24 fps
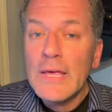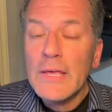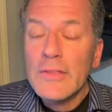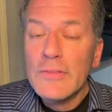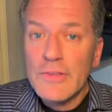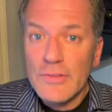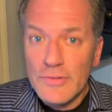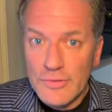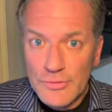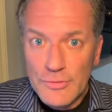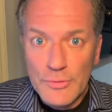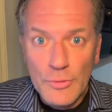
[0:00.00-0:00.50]

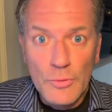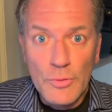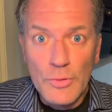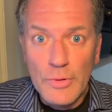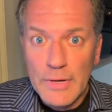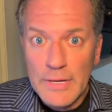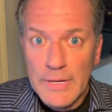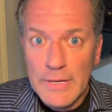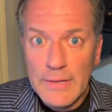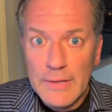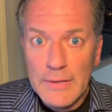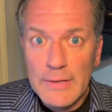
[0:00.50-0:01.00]
this
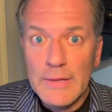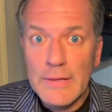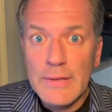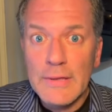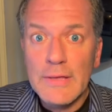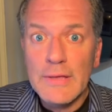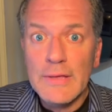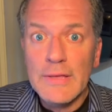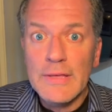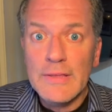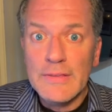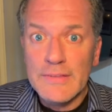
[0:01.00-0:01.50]
story
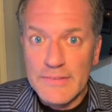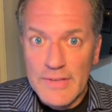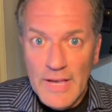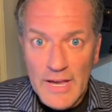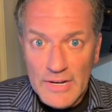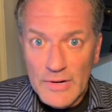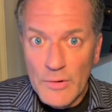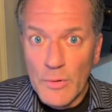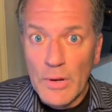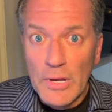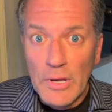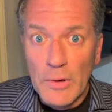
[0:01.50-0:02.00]
is not
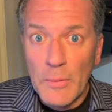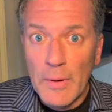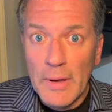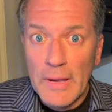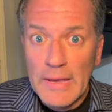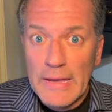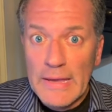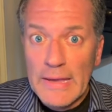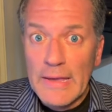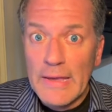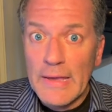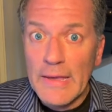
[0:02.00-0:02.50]
going
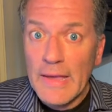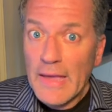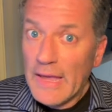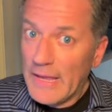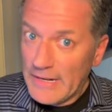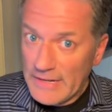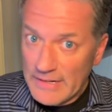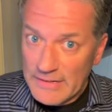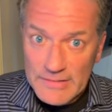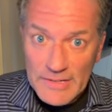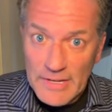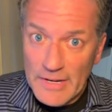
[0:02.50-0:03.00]
away
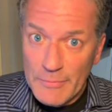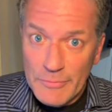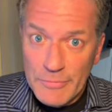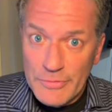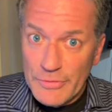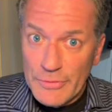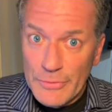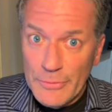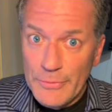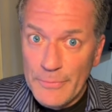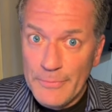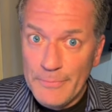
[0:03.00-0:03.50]
anytime
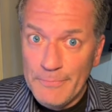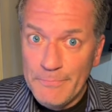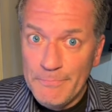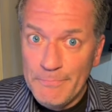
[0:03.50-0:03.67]
soon.